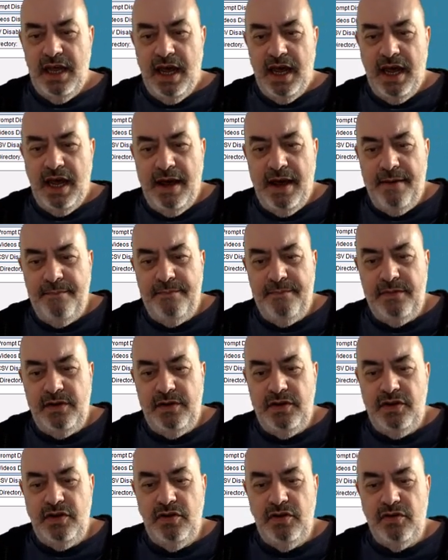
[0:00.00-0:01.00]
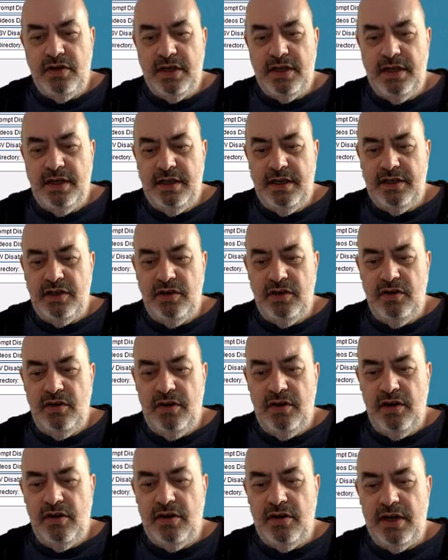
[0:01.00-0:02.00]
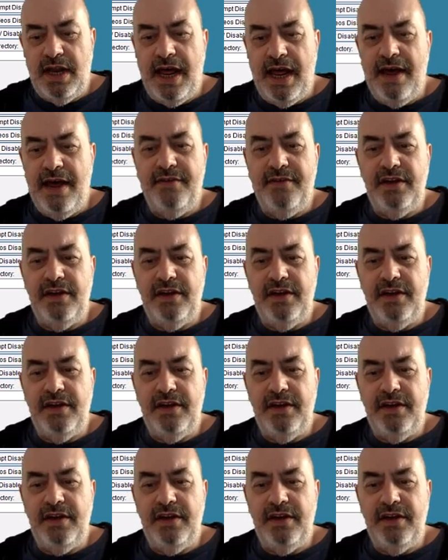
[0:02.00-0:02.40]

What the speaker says: You can have